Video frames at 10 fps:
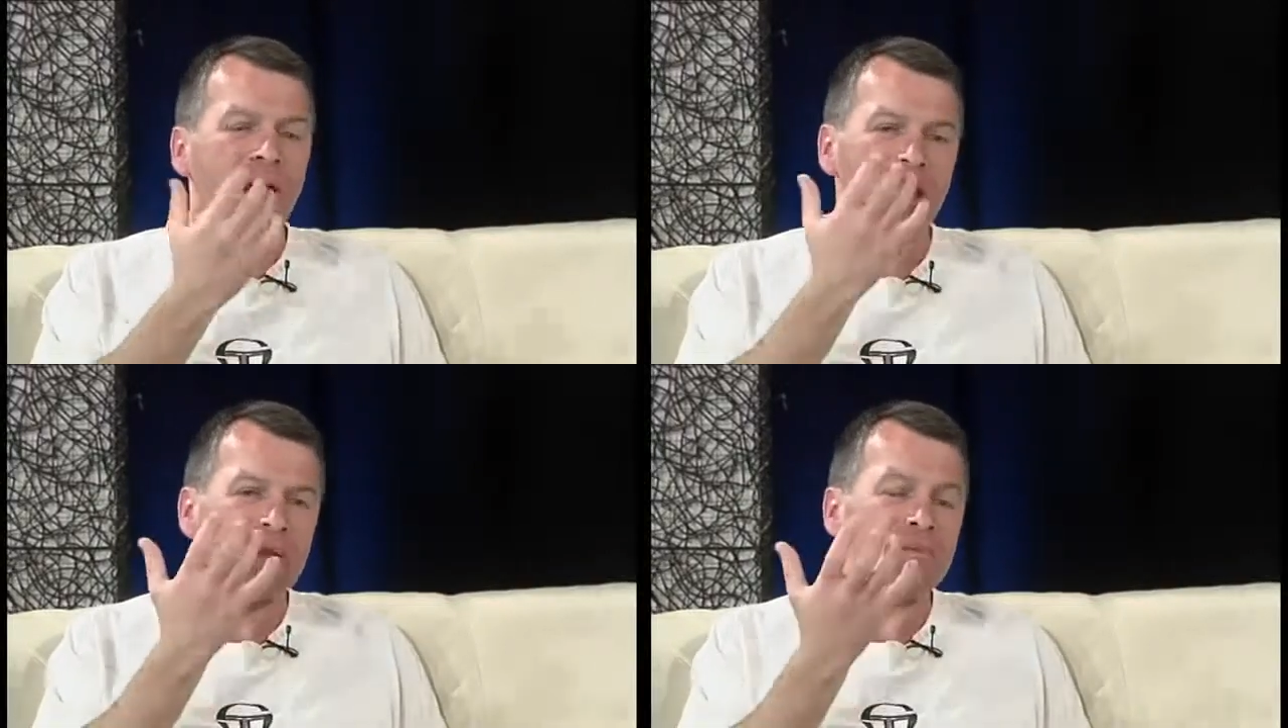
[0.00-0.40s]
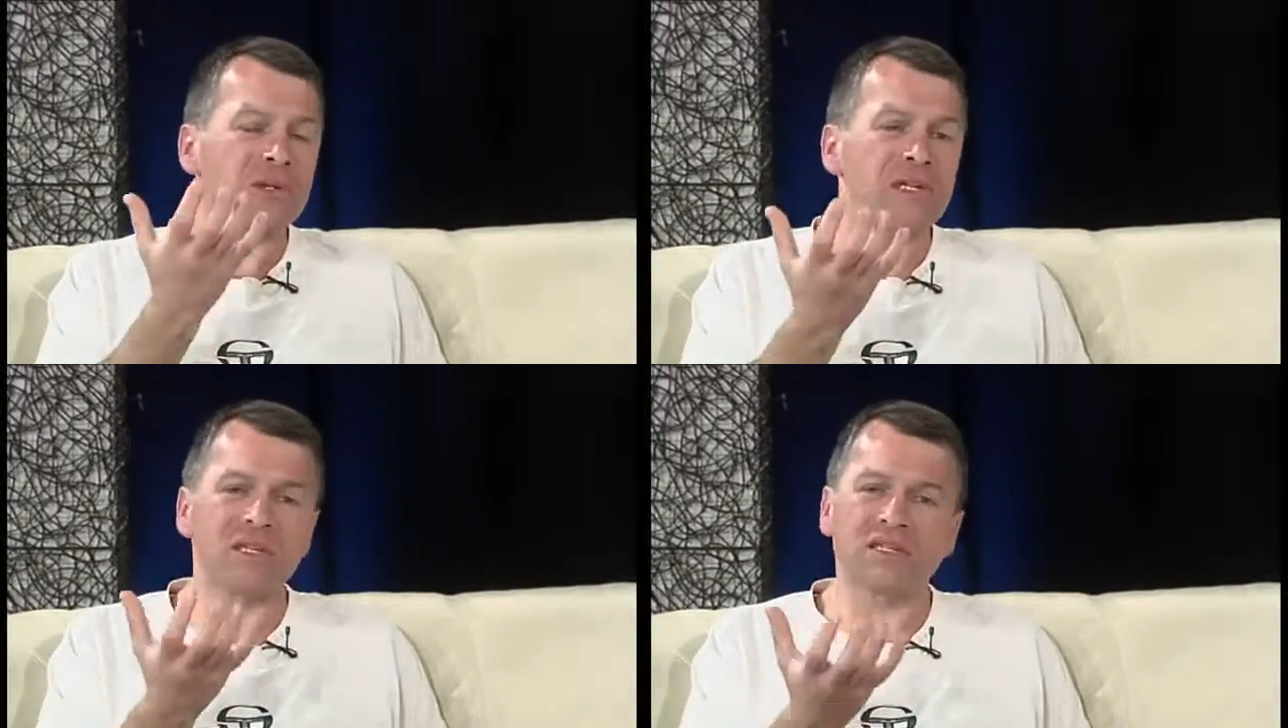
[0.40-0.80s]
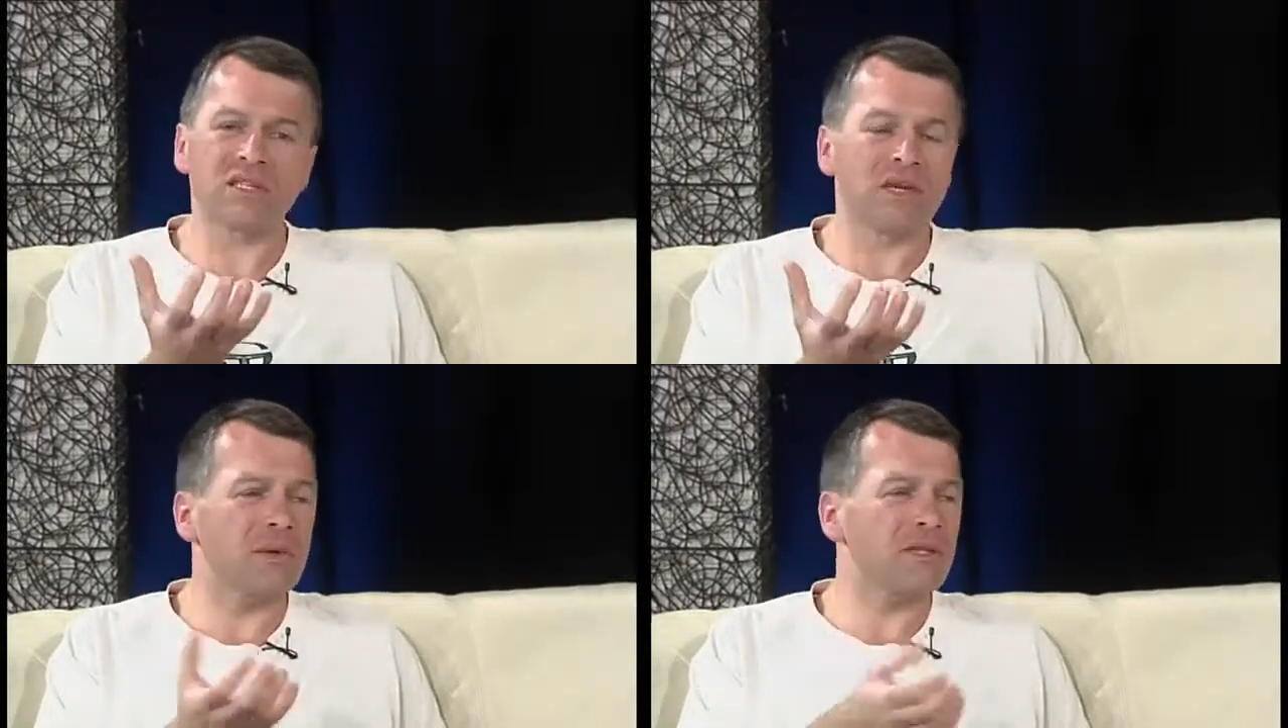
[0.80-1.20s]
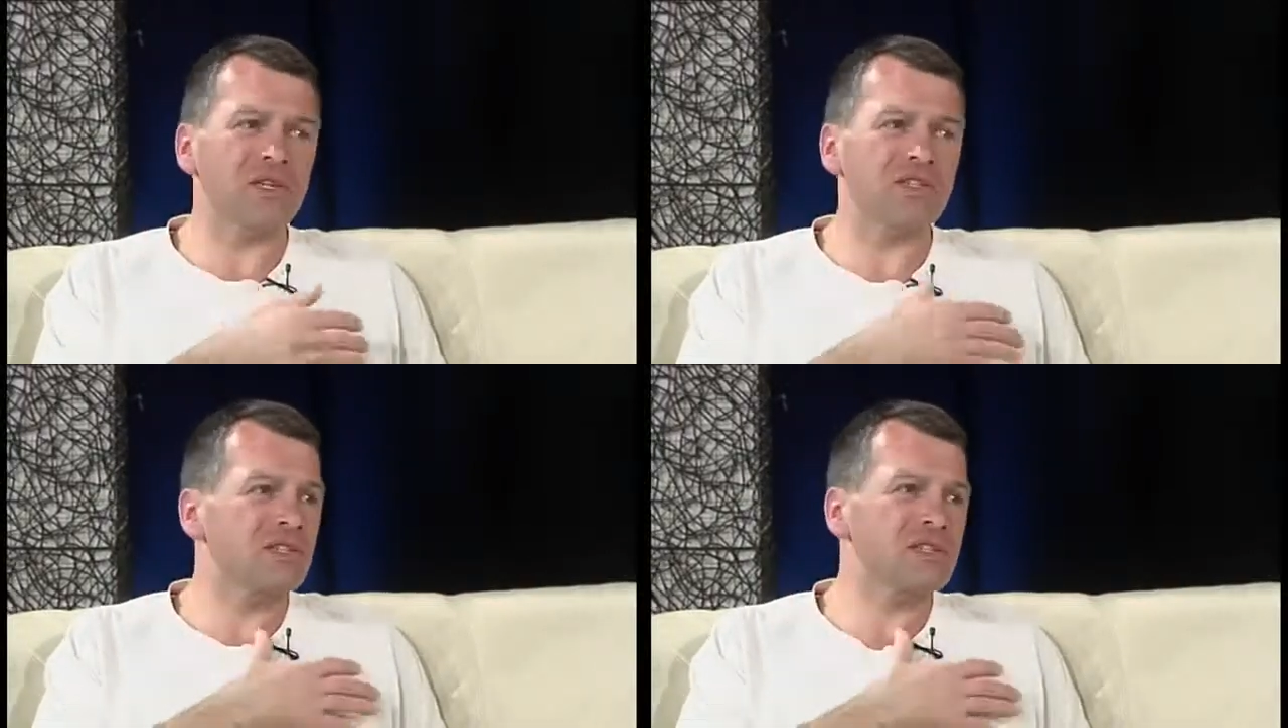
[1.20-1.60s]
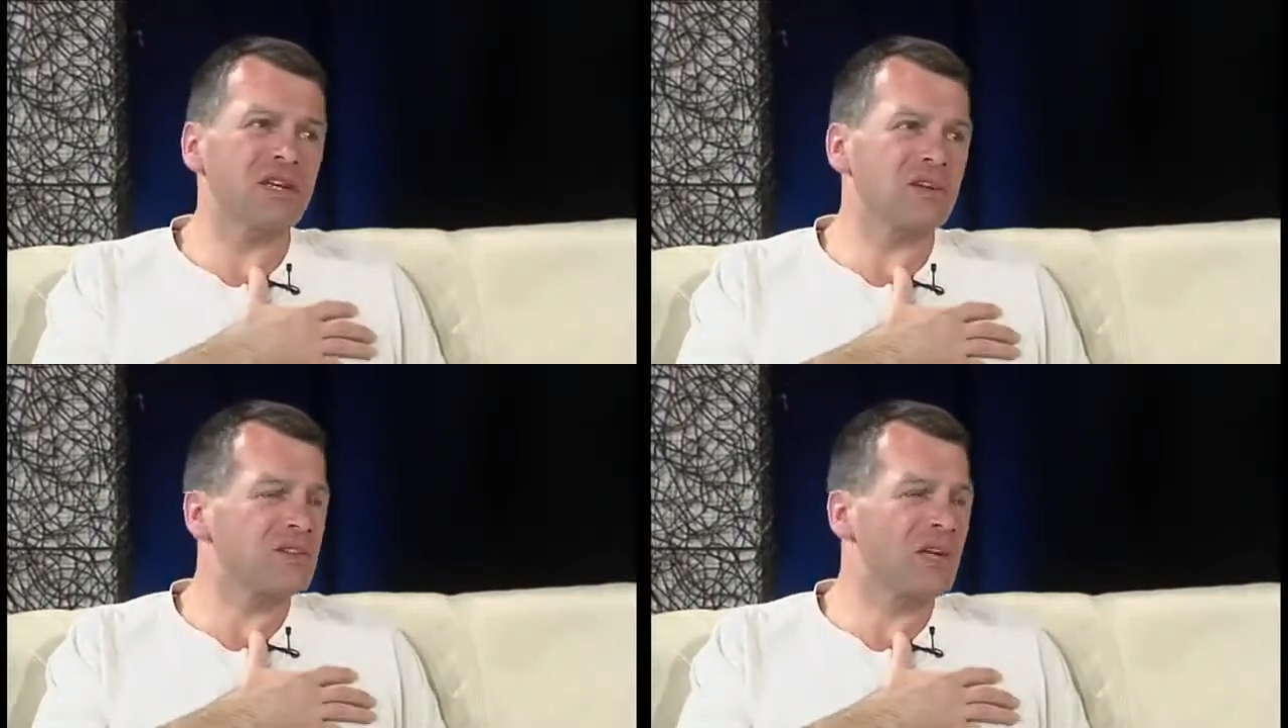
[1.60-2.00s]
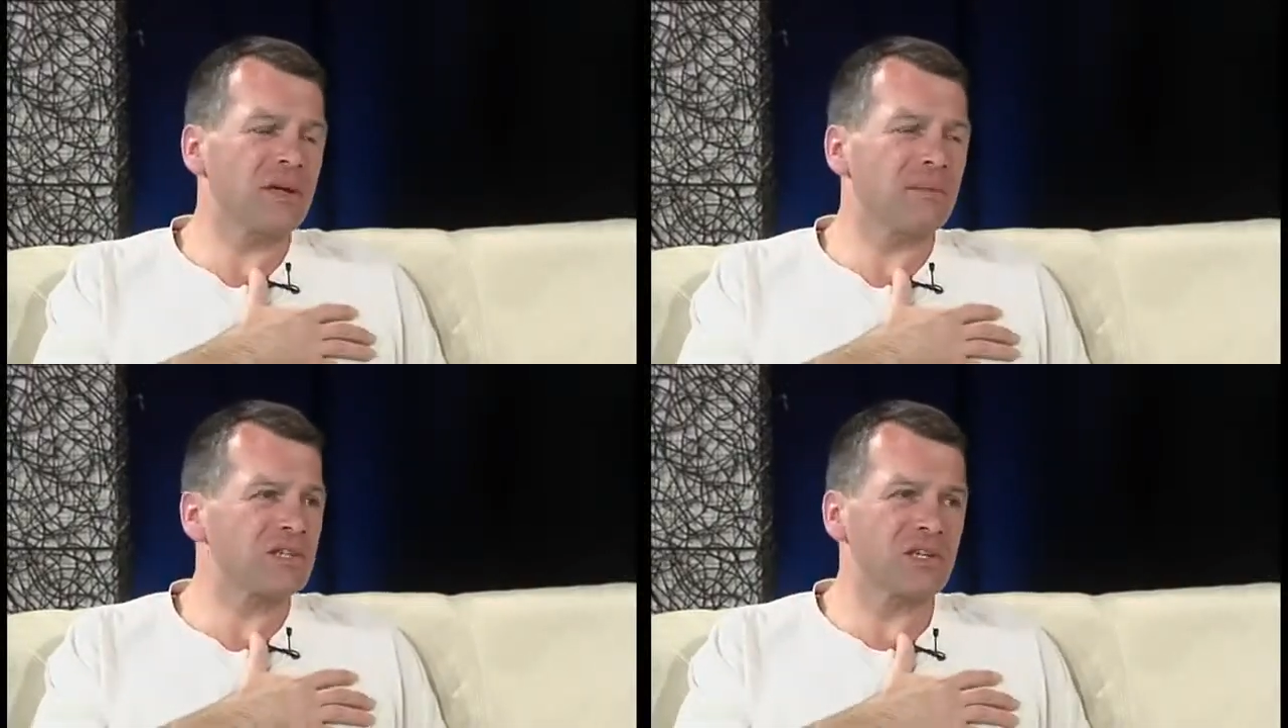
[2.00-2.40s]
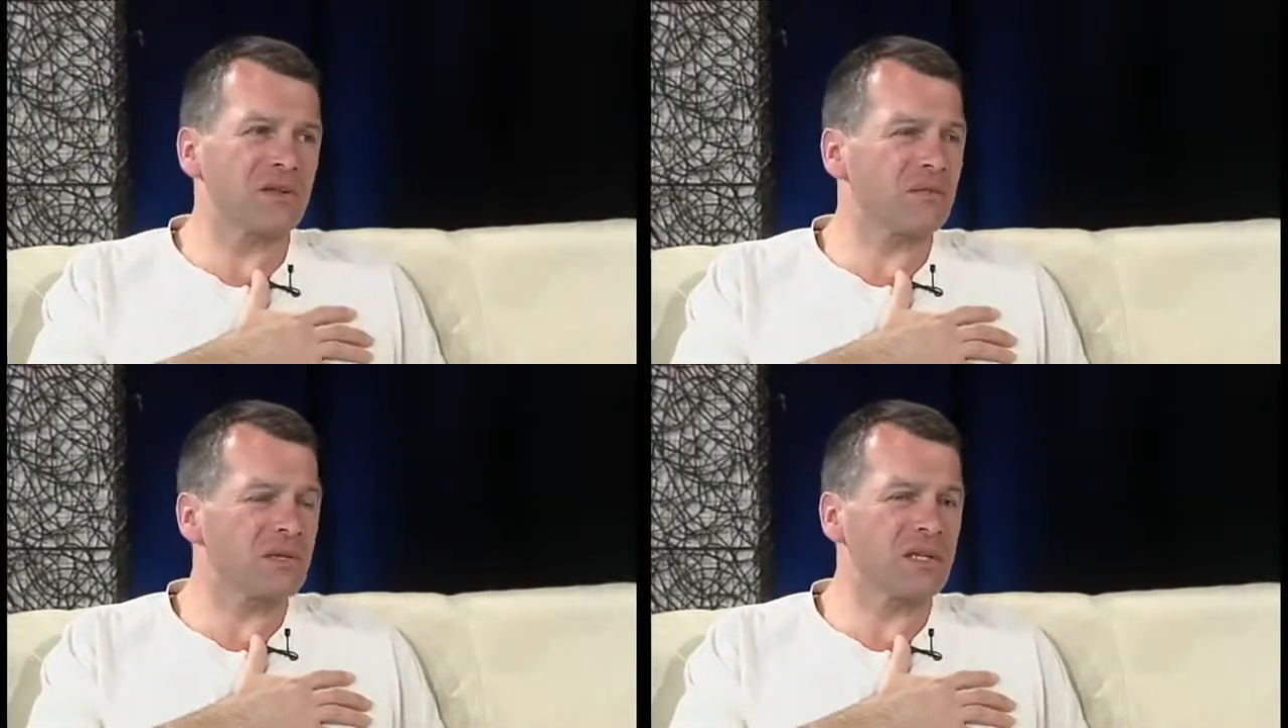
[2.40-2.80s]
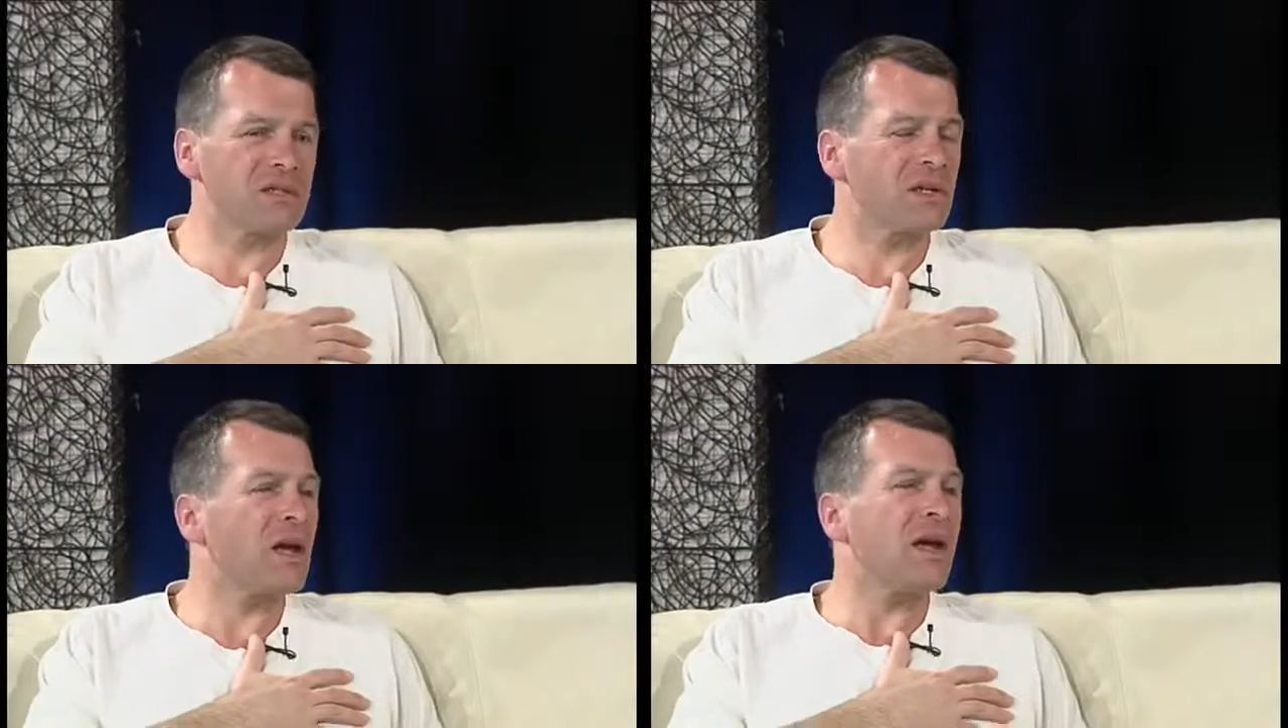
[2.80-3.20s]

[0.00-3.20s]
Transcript: I love my kids so much. I just cannot tell you how much I love my kids.